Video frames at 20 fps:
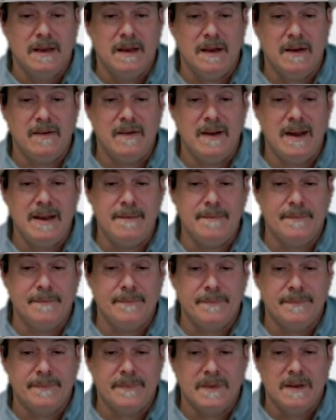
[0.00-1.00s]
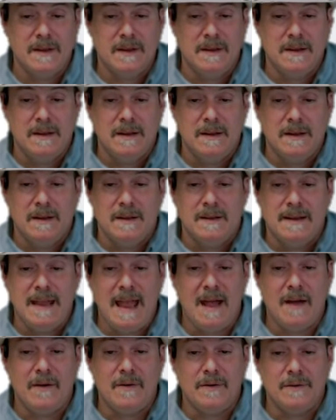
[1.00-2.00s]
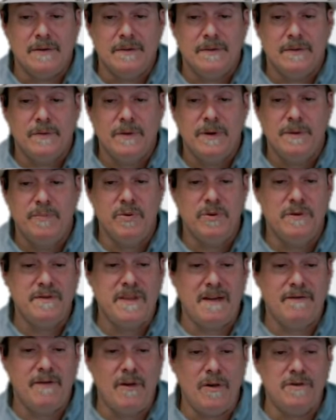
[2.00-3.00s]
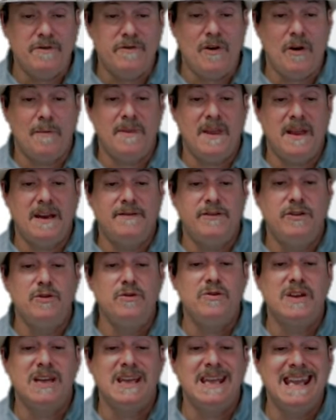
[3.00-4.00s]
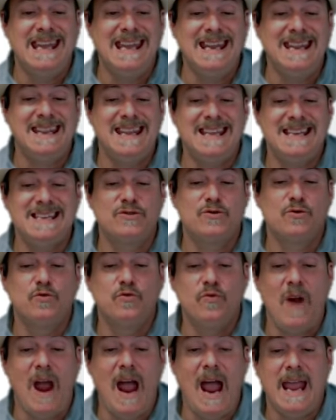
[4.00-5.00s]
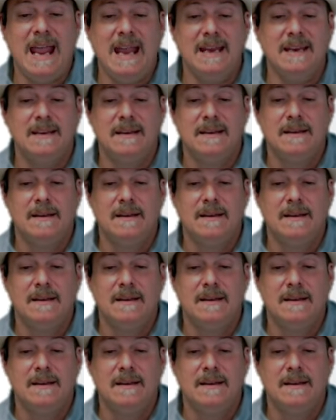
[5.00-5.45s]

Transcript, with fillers: All right. Now we proved at Vodafone that if you can get this right,